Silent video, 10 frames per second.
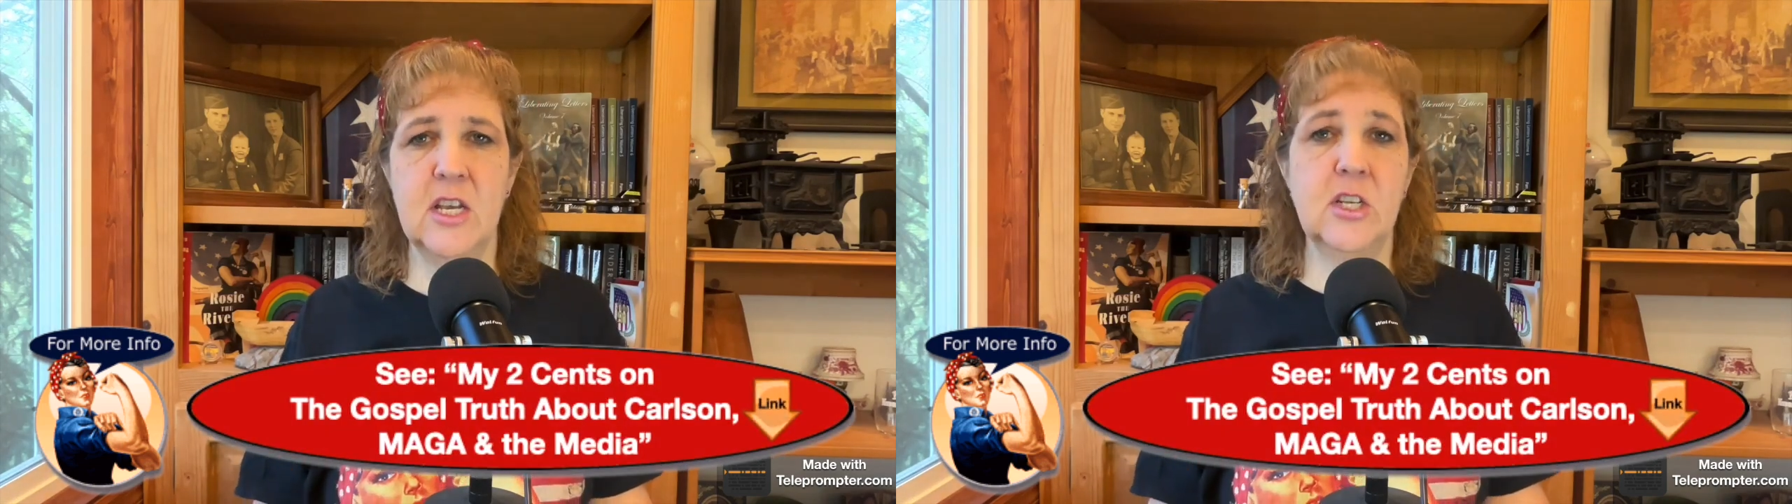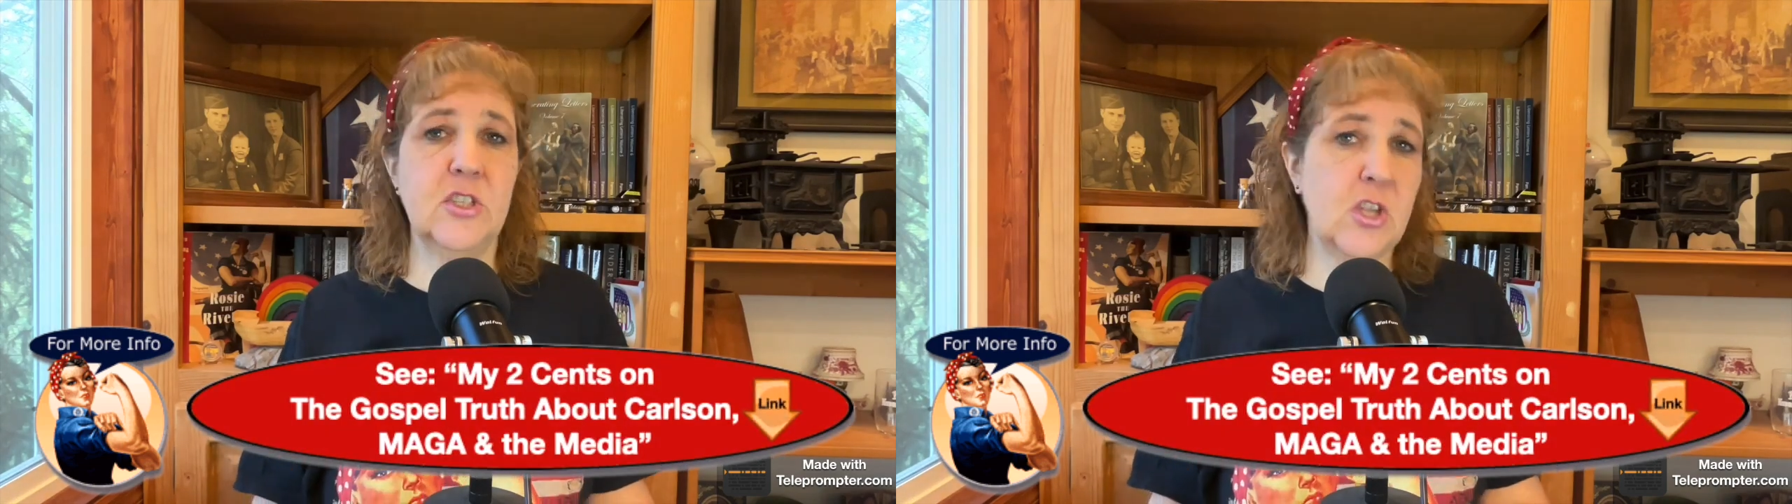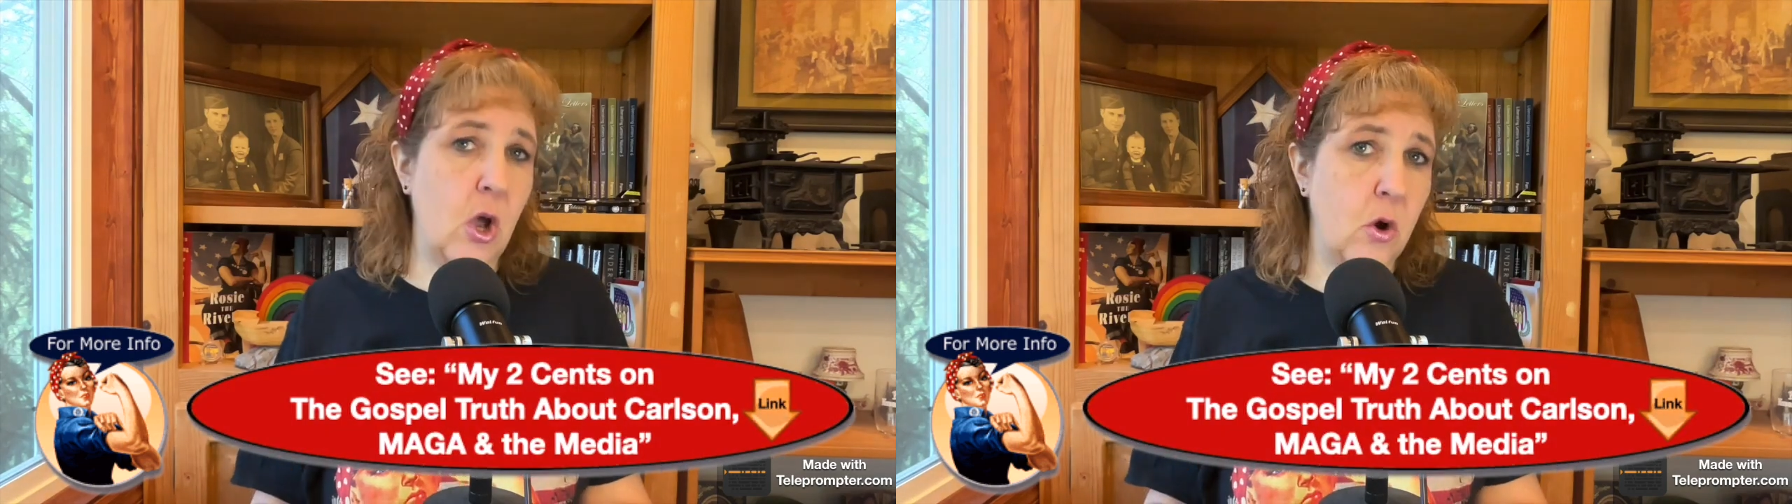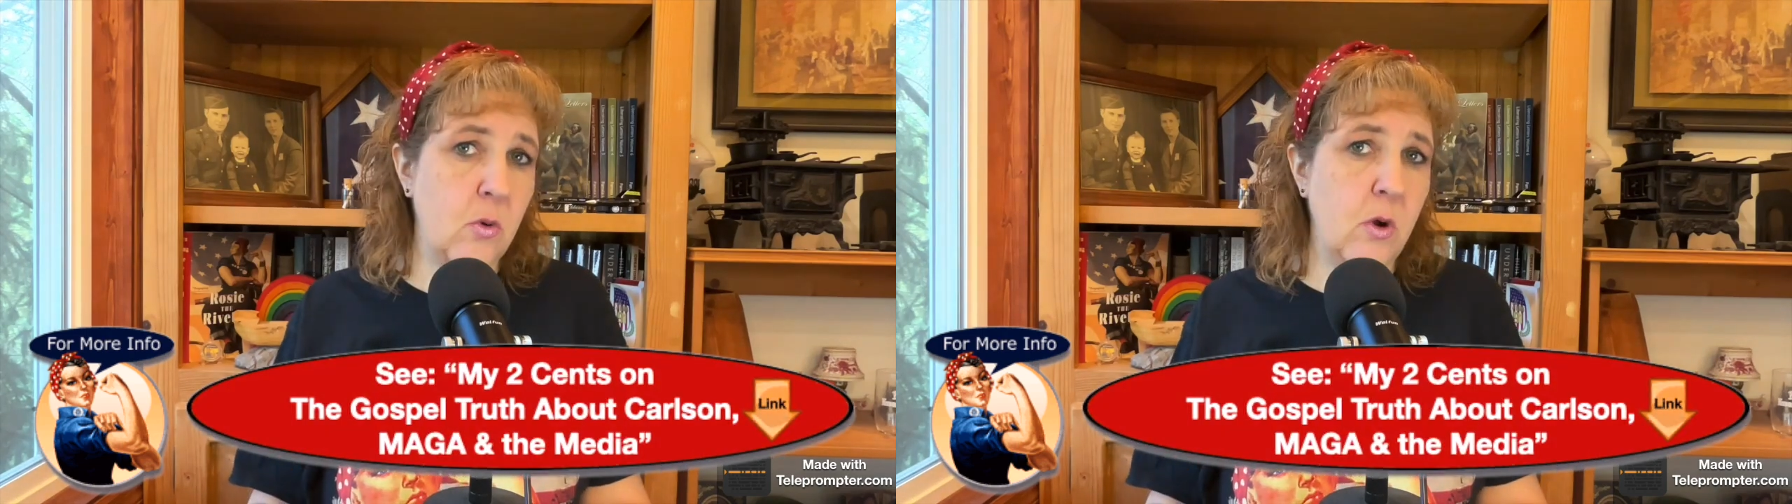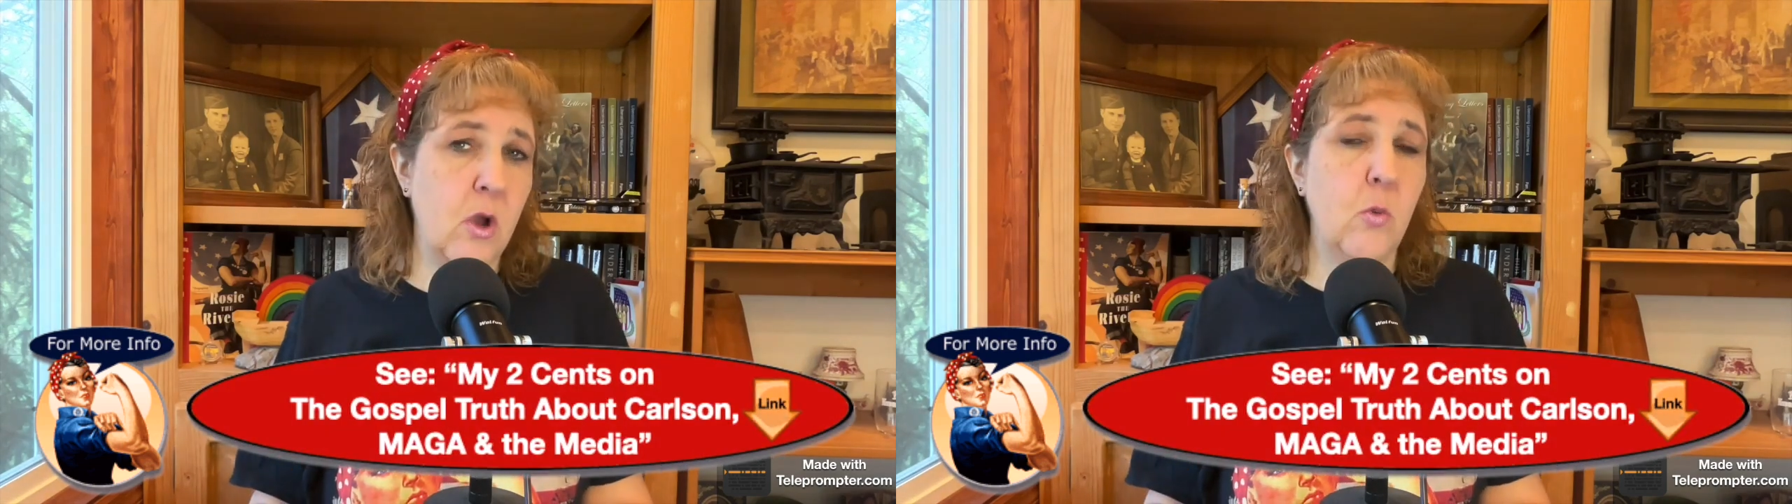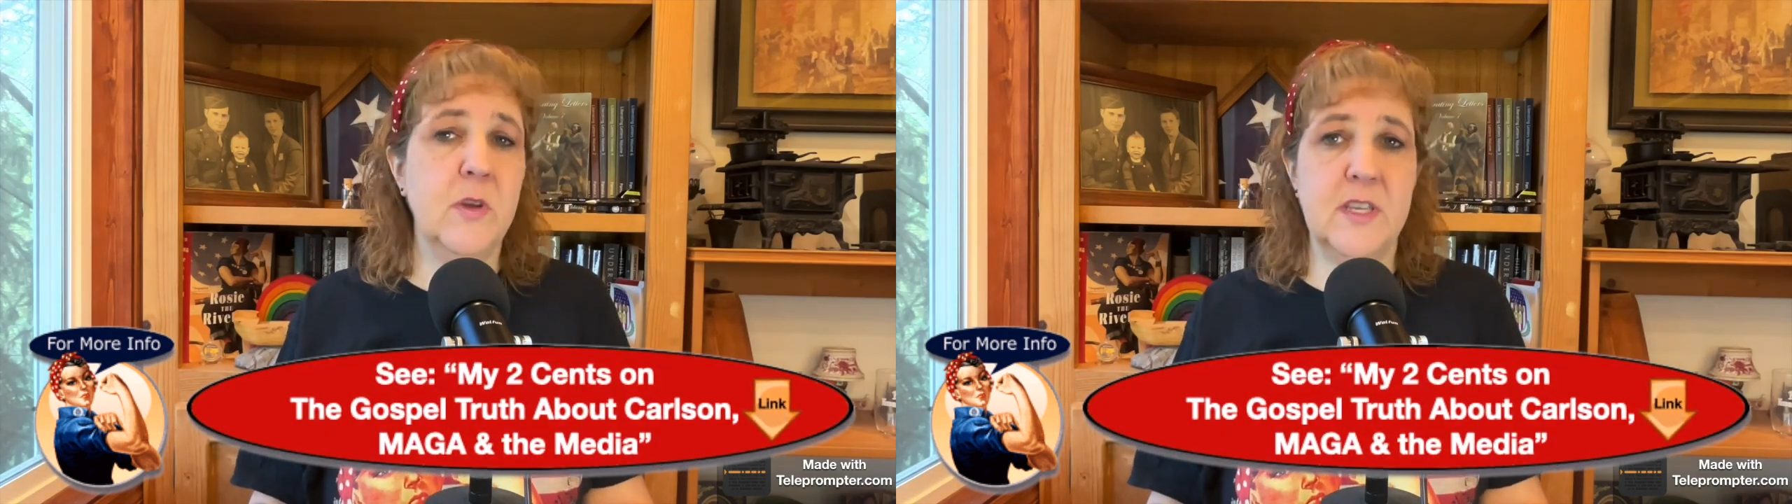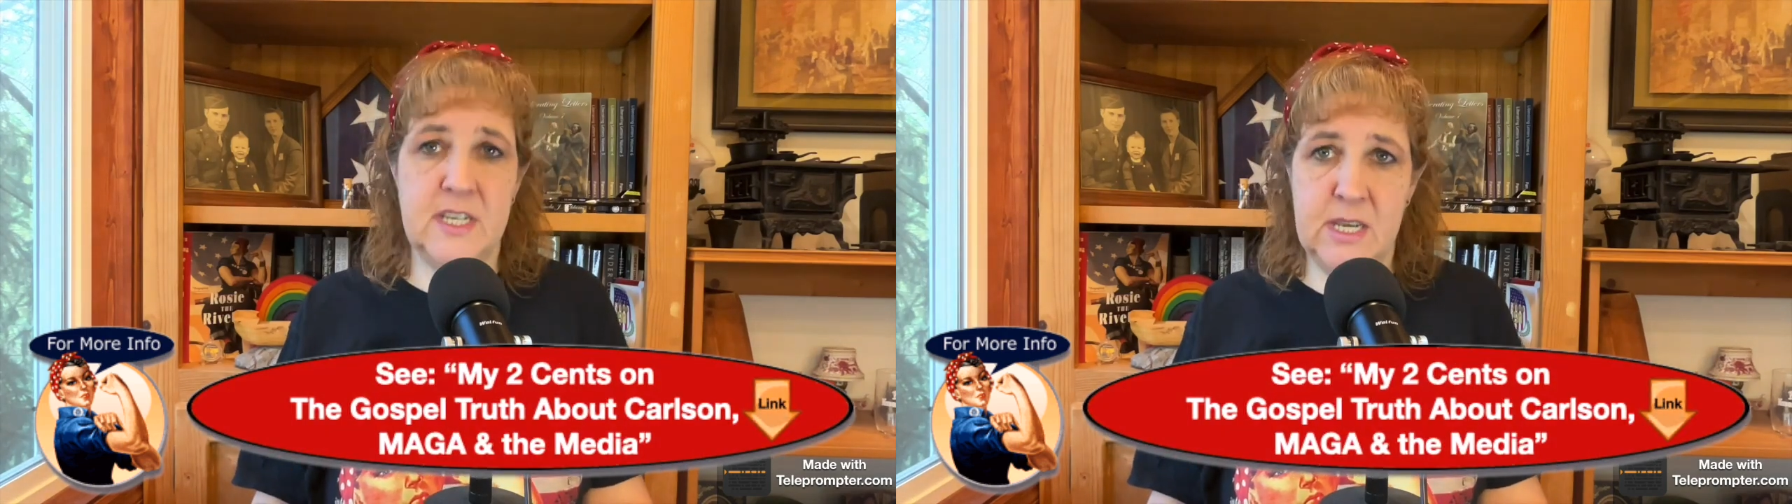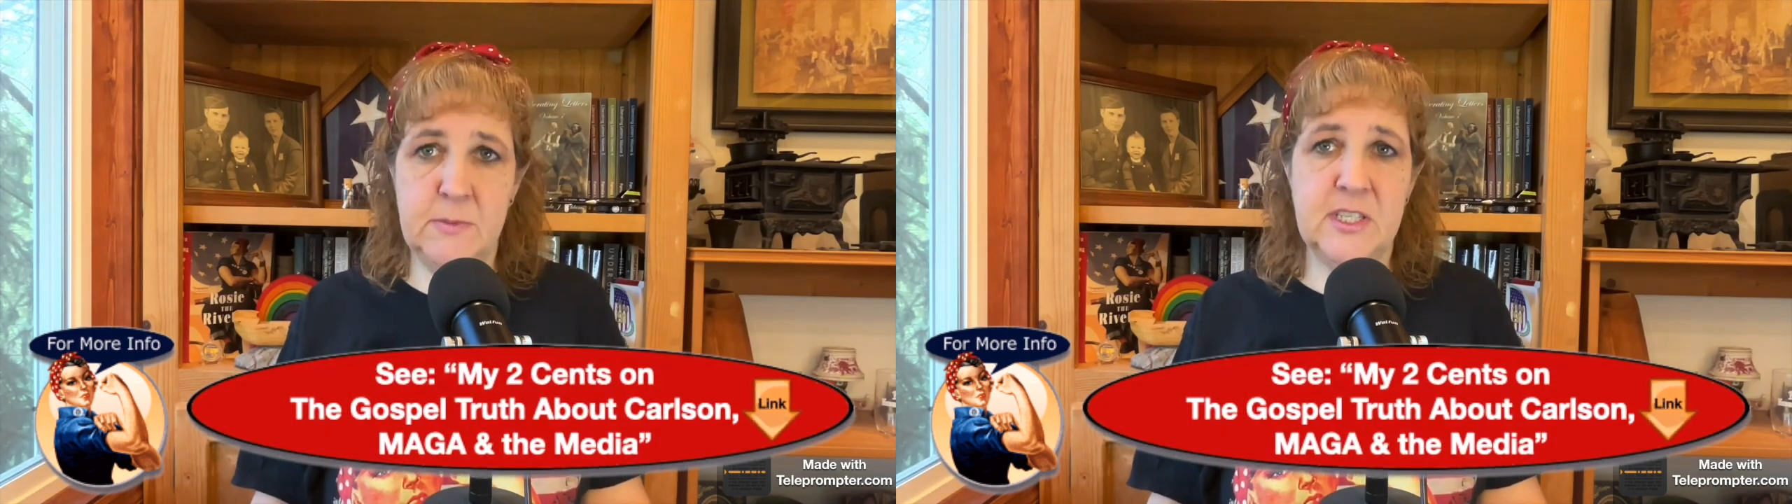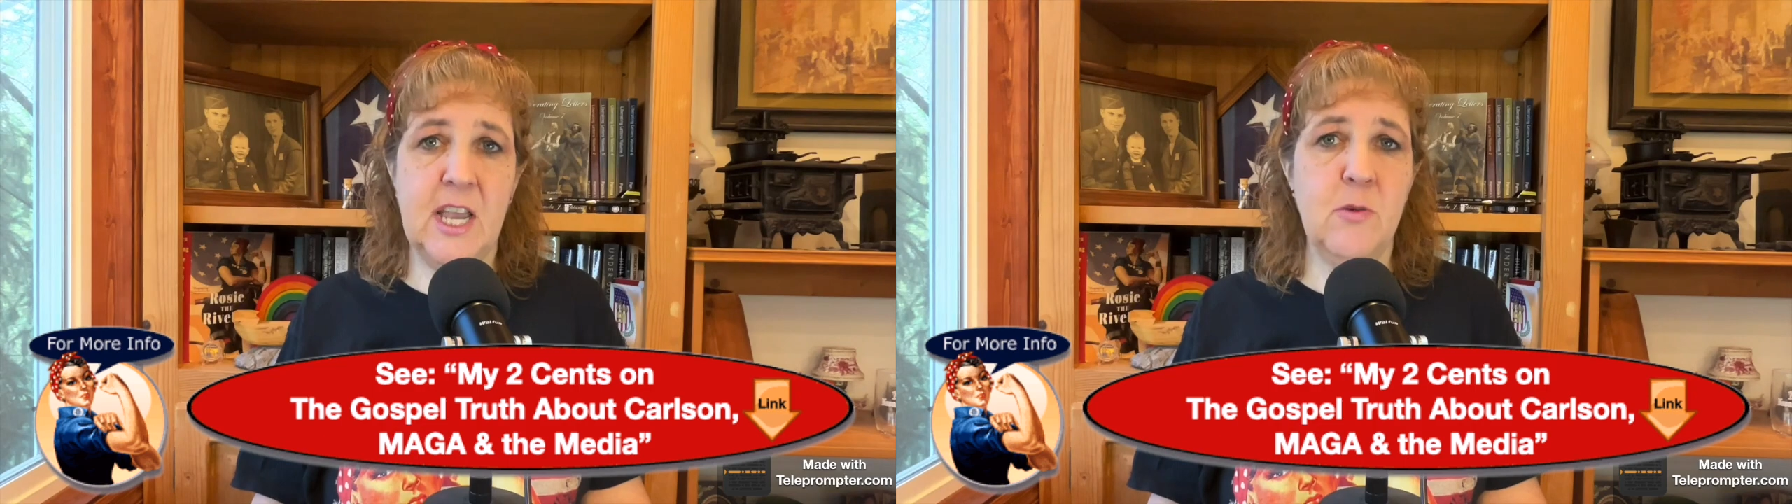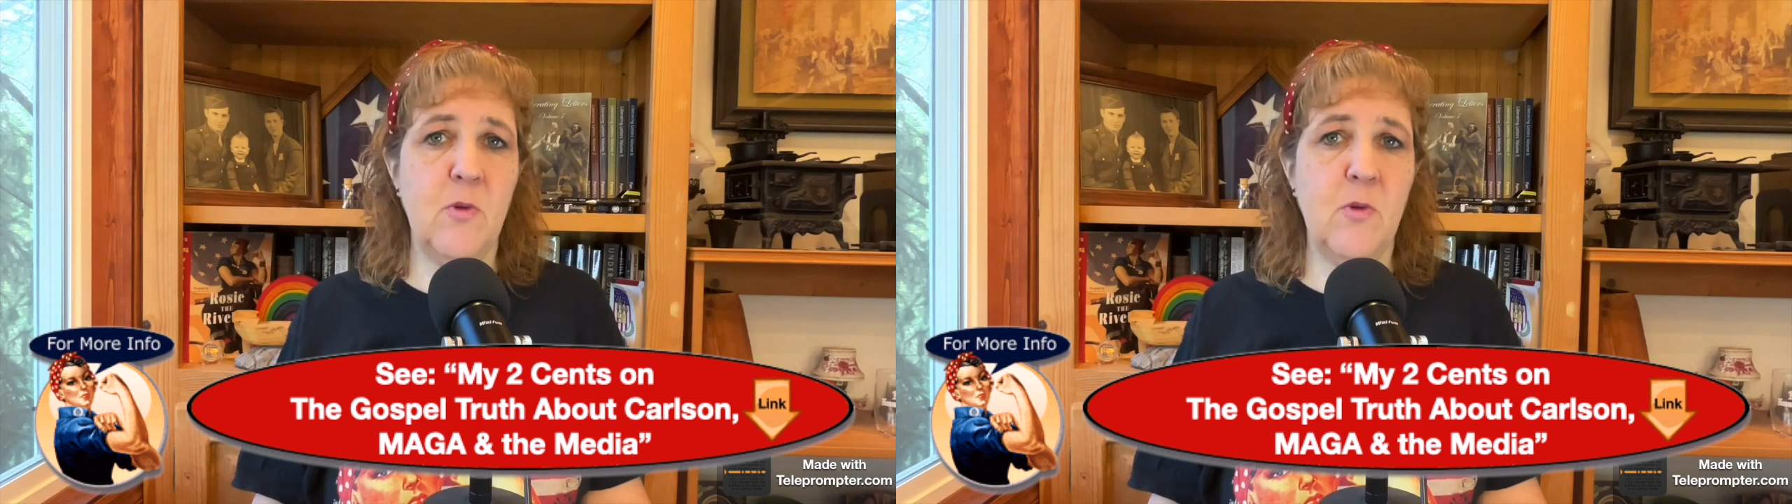So, when the deep state